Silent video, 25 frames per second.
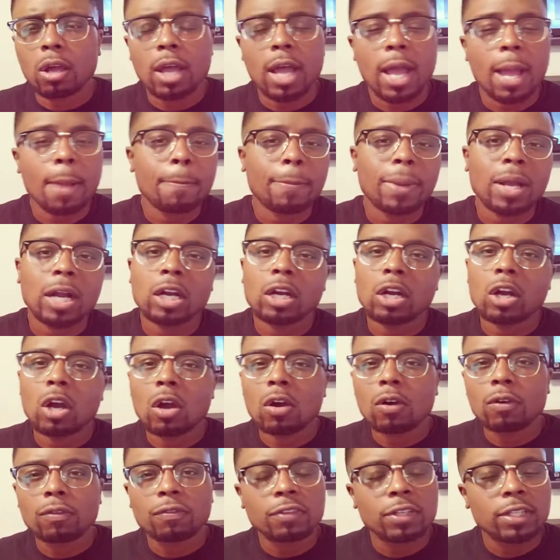high power
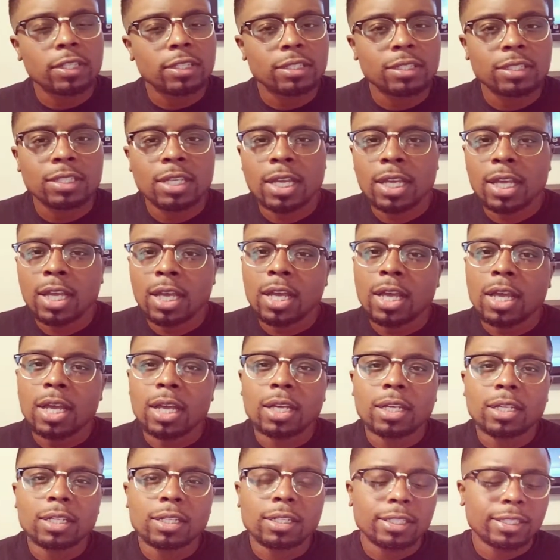offense.
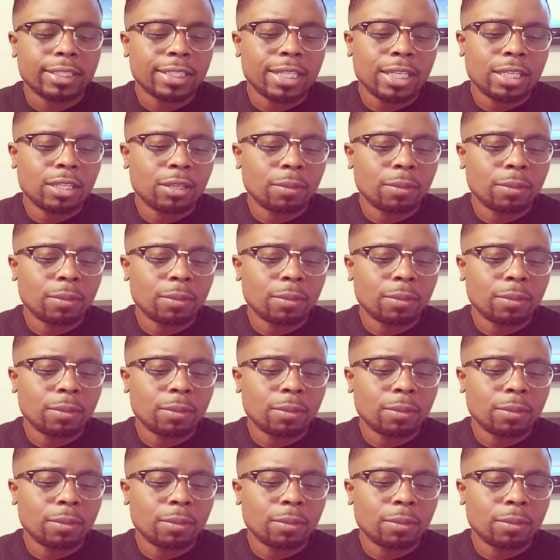Uh, I think